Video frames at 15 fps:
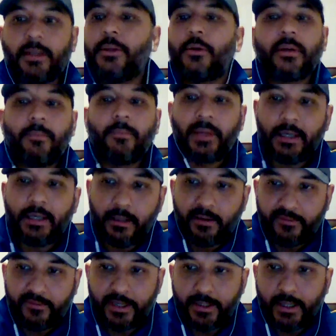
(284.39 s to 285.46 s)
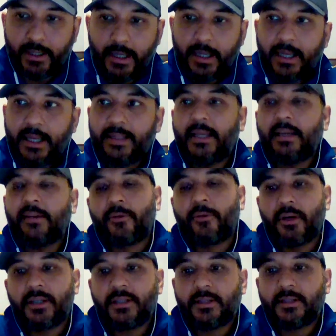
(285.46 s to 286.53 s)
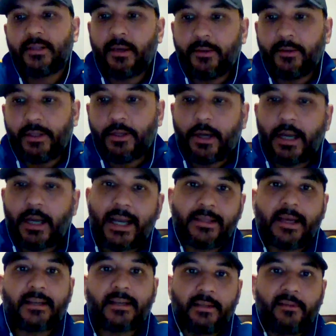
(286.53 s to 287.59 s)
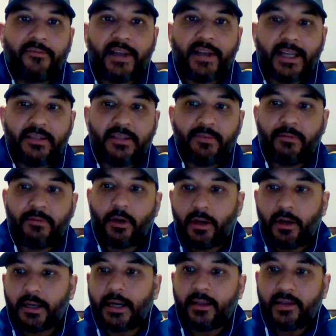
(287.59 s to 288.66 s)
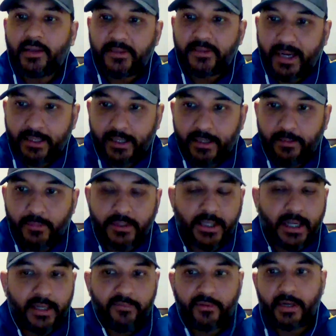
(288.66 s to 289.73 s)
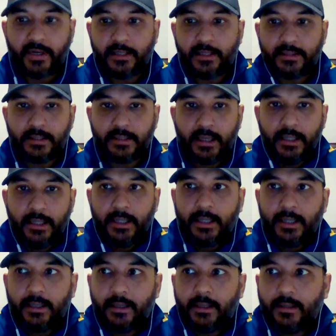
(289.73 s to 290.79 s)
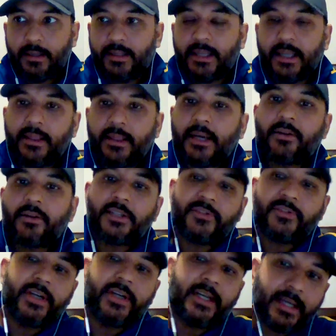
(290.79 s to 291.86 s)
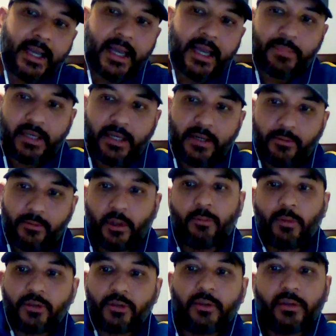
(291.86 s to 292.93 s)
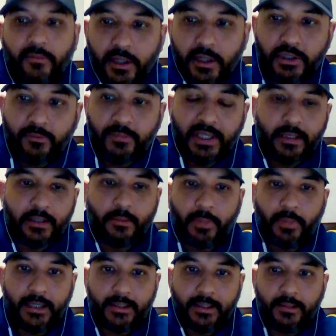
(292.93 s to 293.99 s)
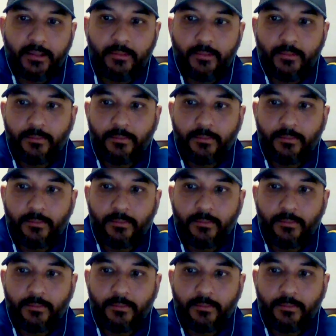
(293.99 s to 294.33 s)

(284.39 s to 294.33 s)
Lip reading: completely different. And then of course, as Arsenal fans, we were all kind of expecting him to sign for us. And then that transfer didn't happen. It was almost on the verge of being completed, but it